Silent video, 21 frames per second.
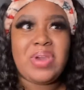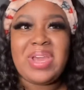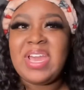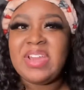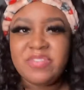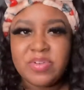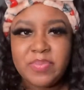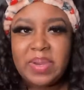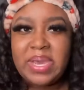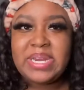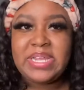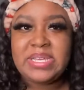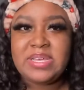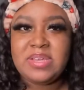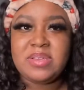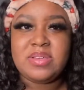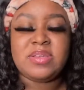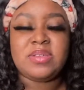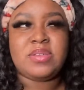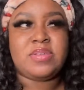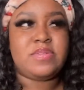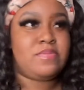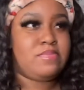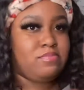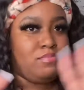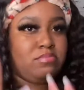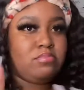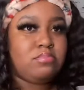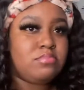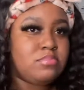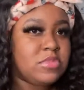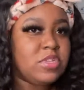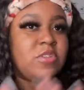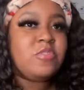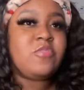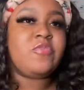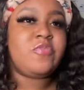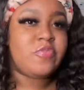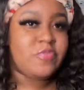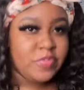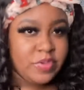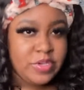everybody could
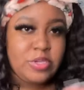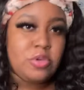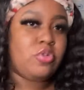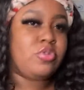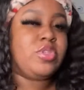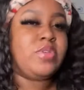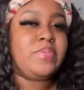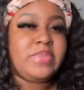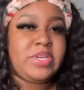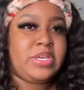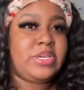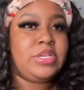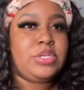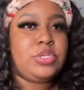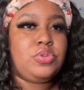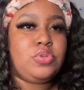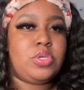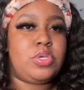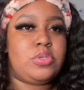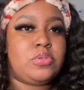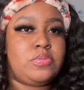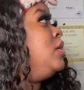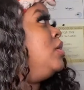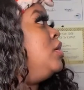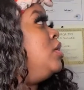fit on the bed, you know.